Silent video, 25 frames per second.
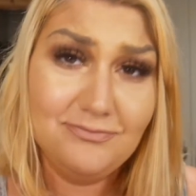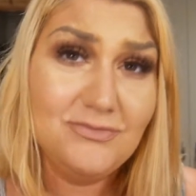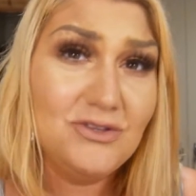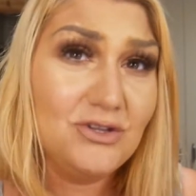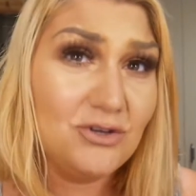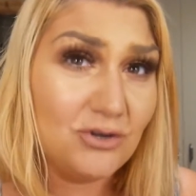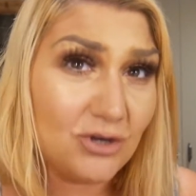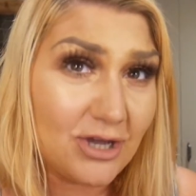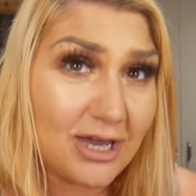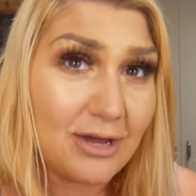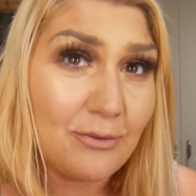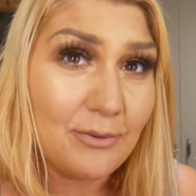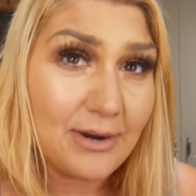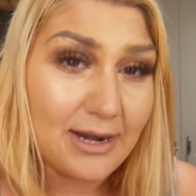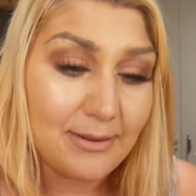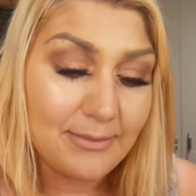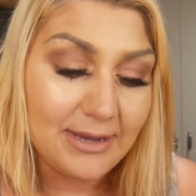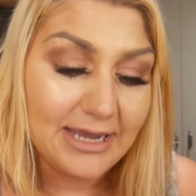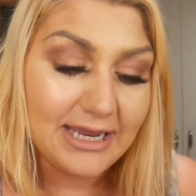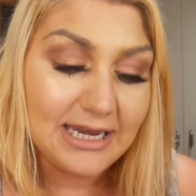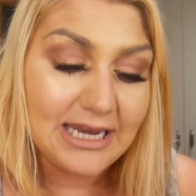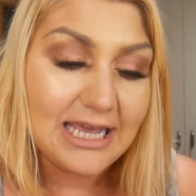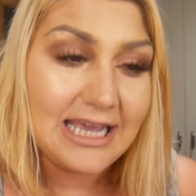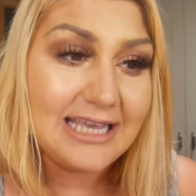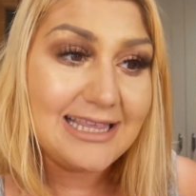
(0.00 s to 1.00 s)
You get what I
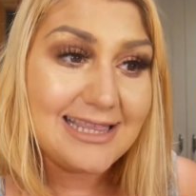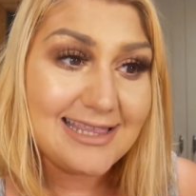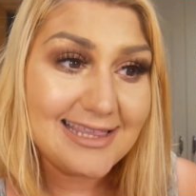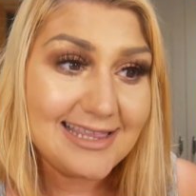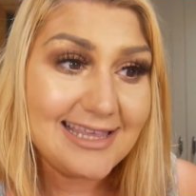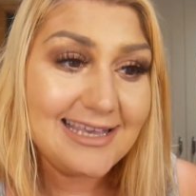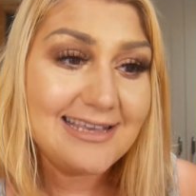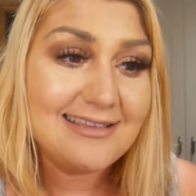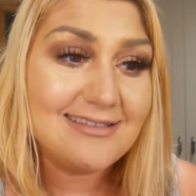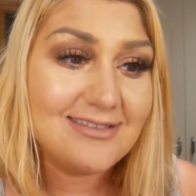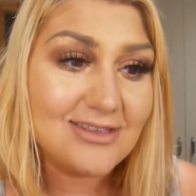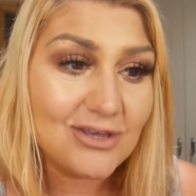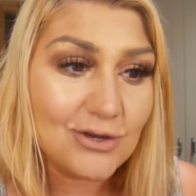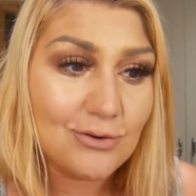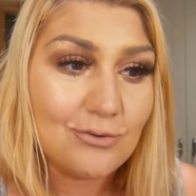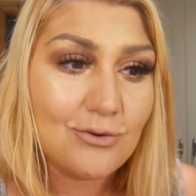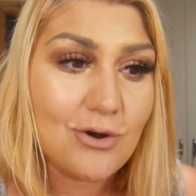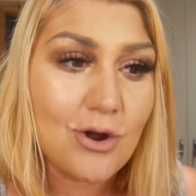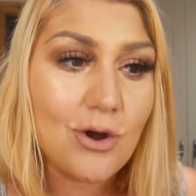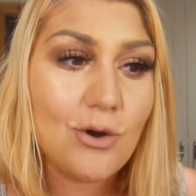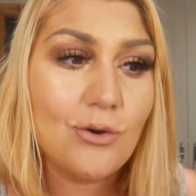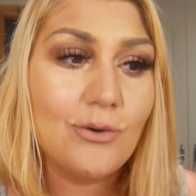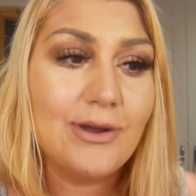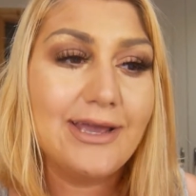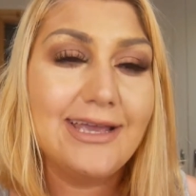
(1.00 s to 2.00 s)
mean. It's 6
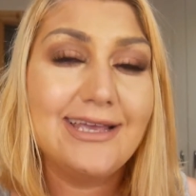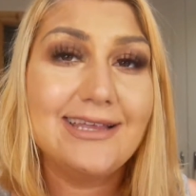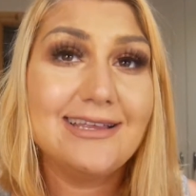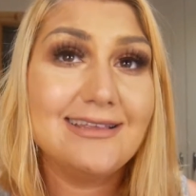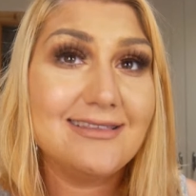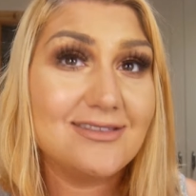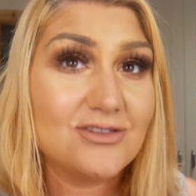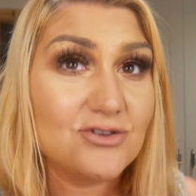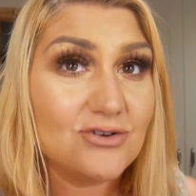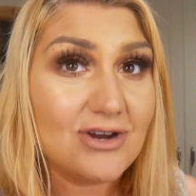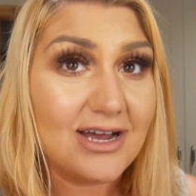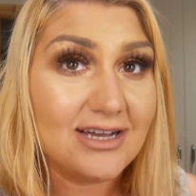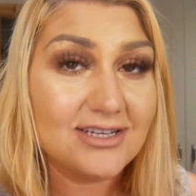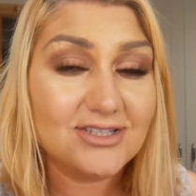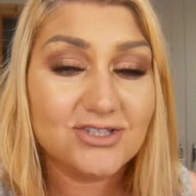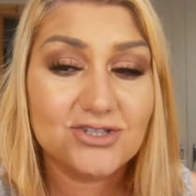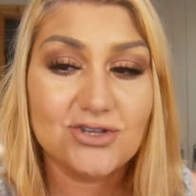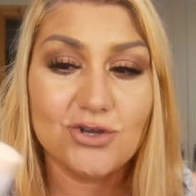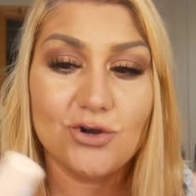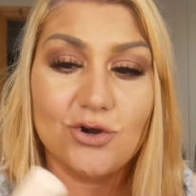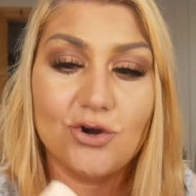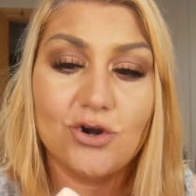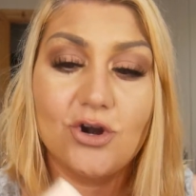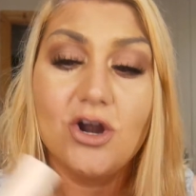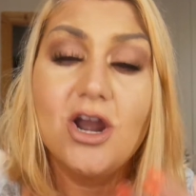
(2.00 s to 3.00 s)
euro, it is
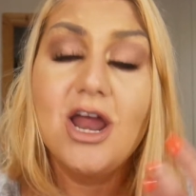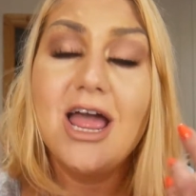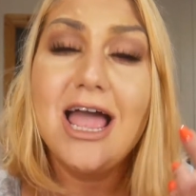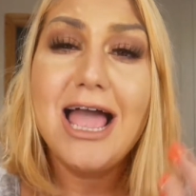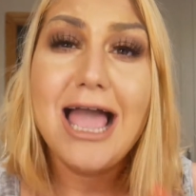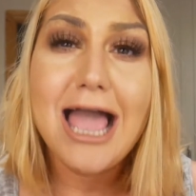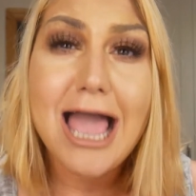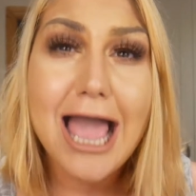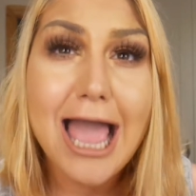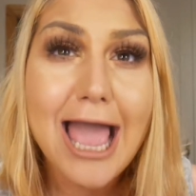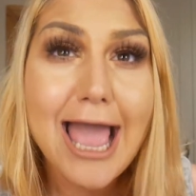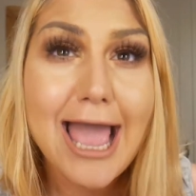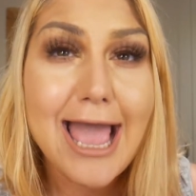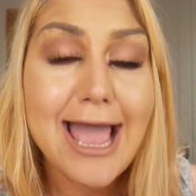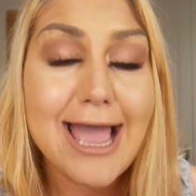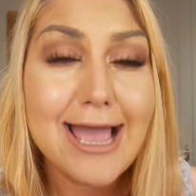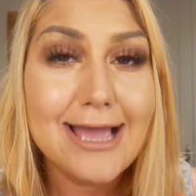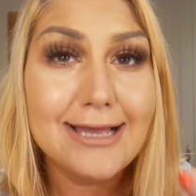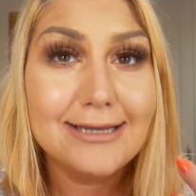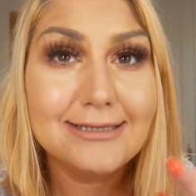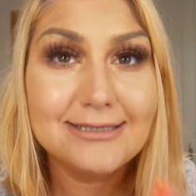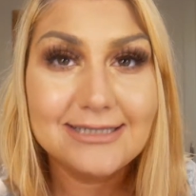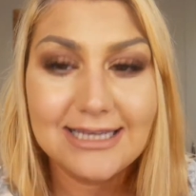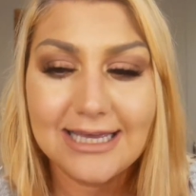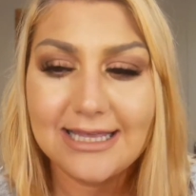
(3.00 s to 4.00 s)
drugstore,
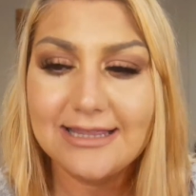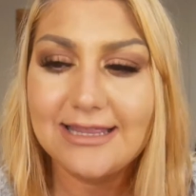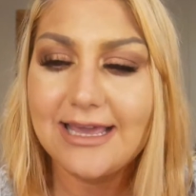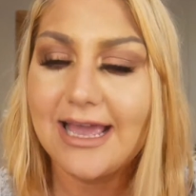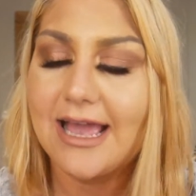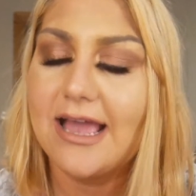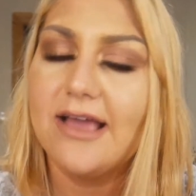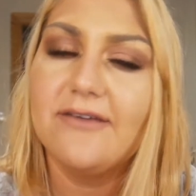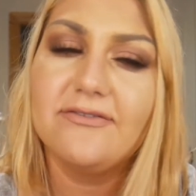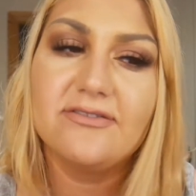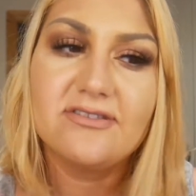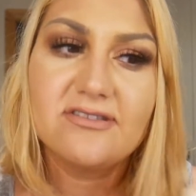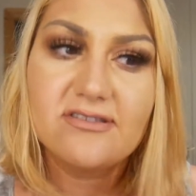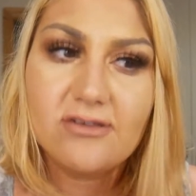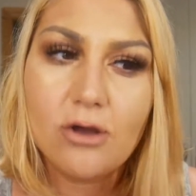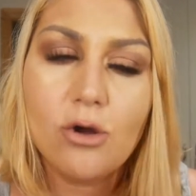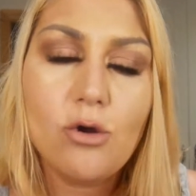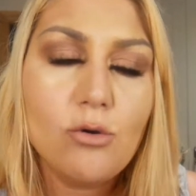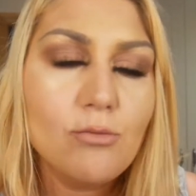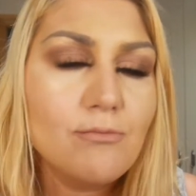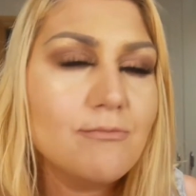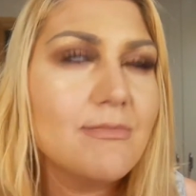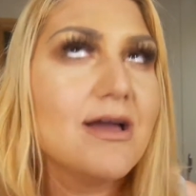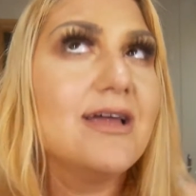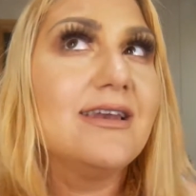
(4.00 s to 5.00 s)
and they have
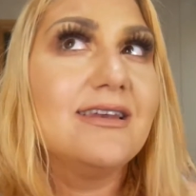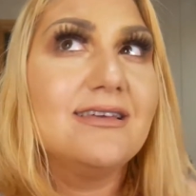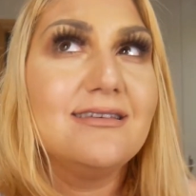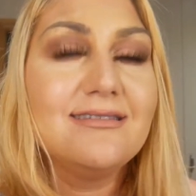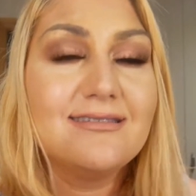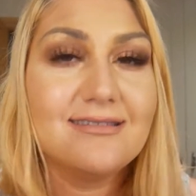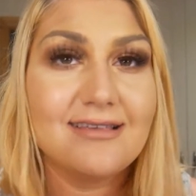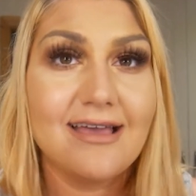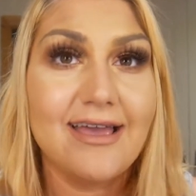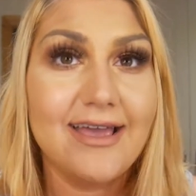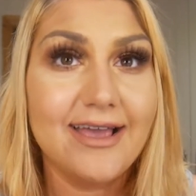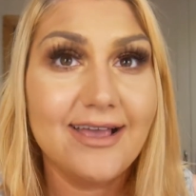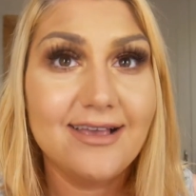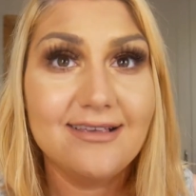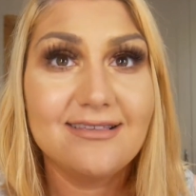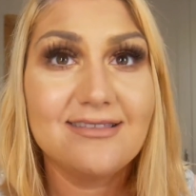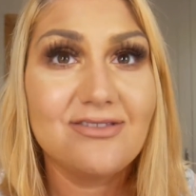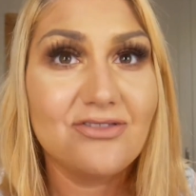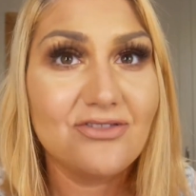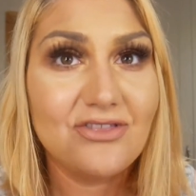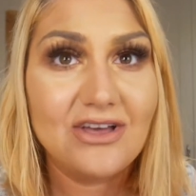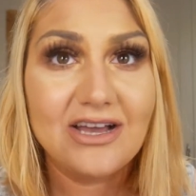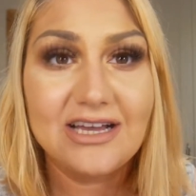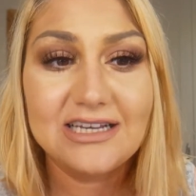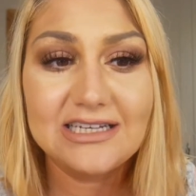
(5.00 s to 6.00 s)
so many shades
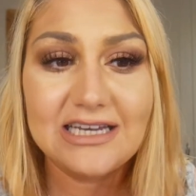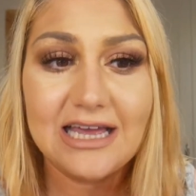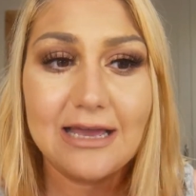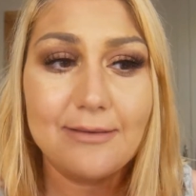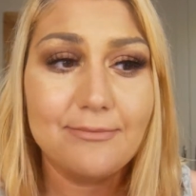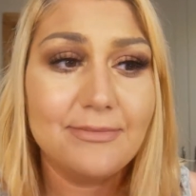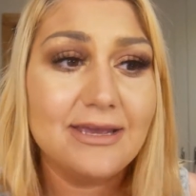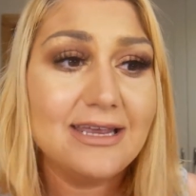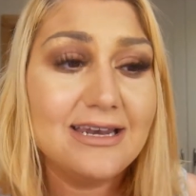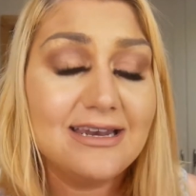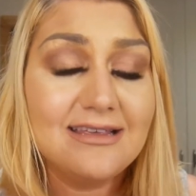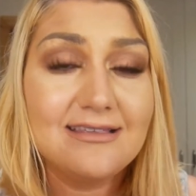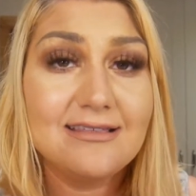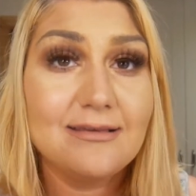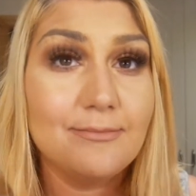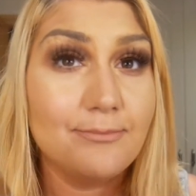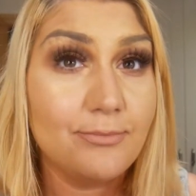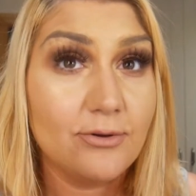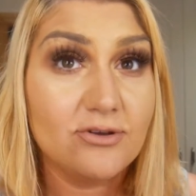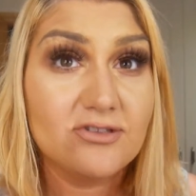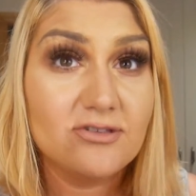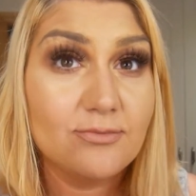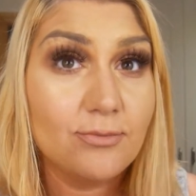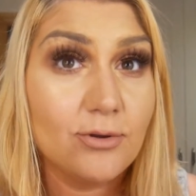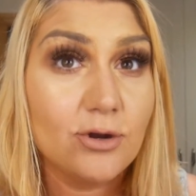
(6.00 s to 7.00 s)
that, I mean, it's
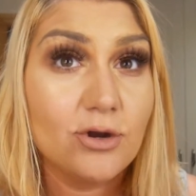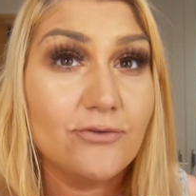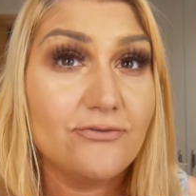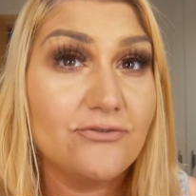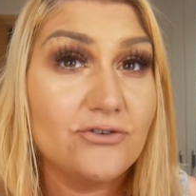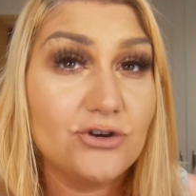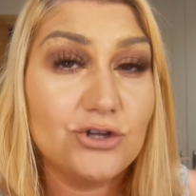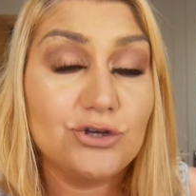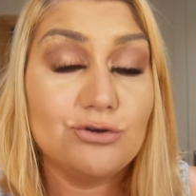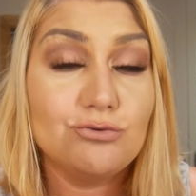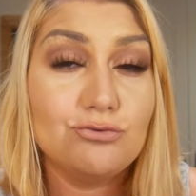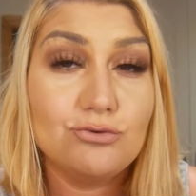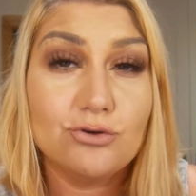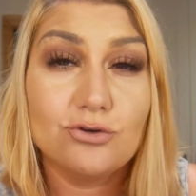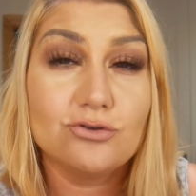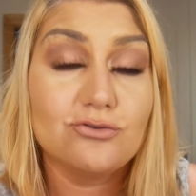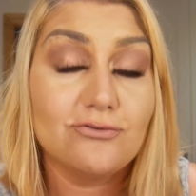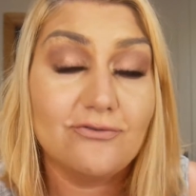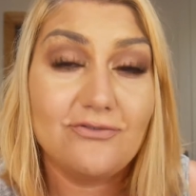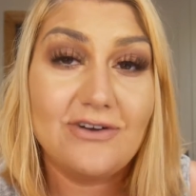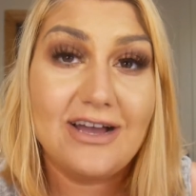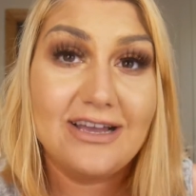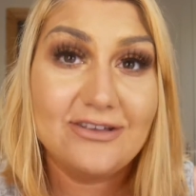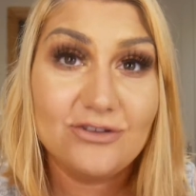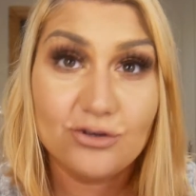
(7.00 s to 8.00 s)
impossible for you not to
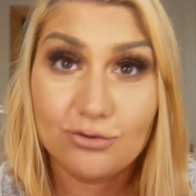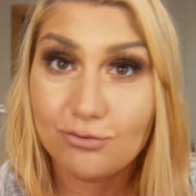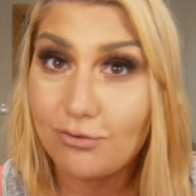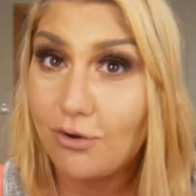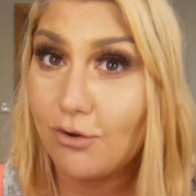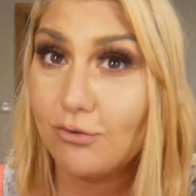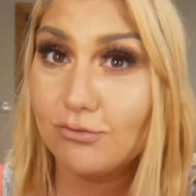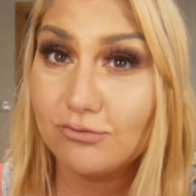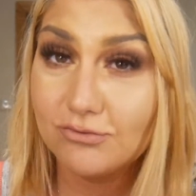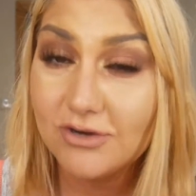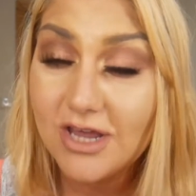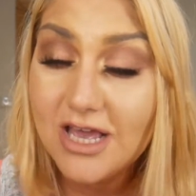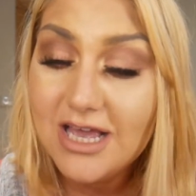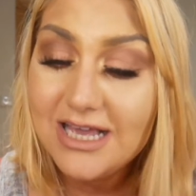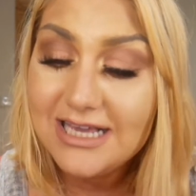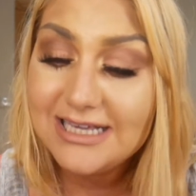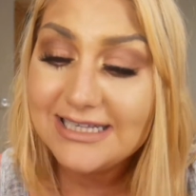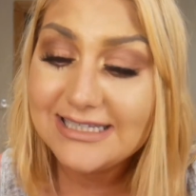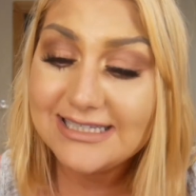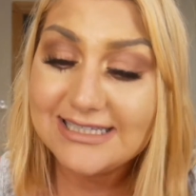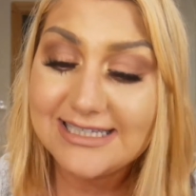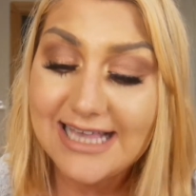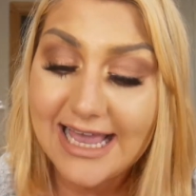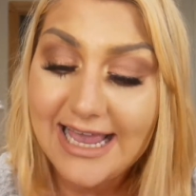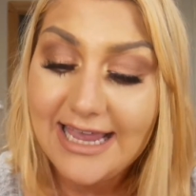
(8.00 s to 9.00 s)
find your own
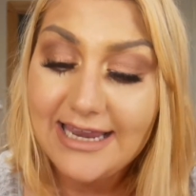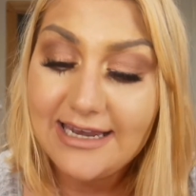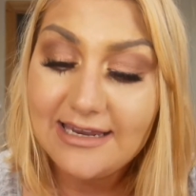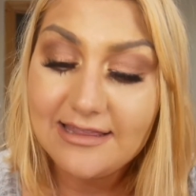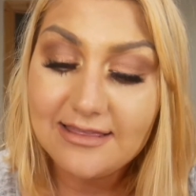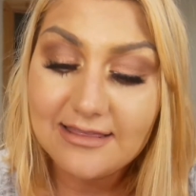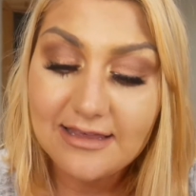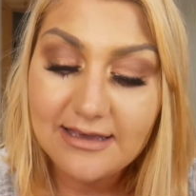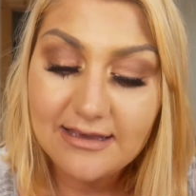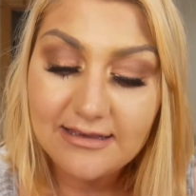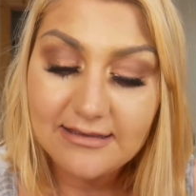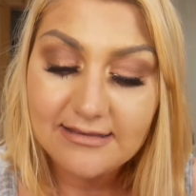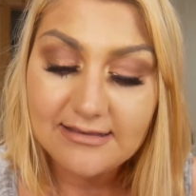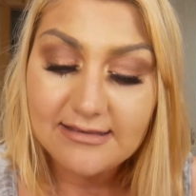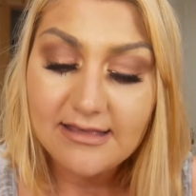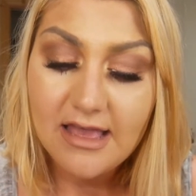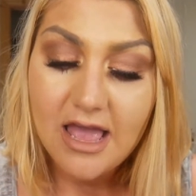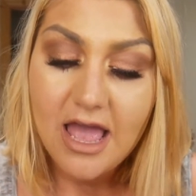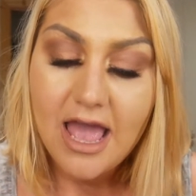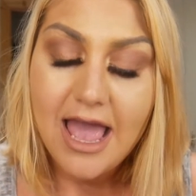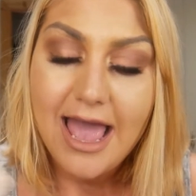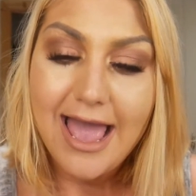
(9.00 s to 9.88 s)
shade in this.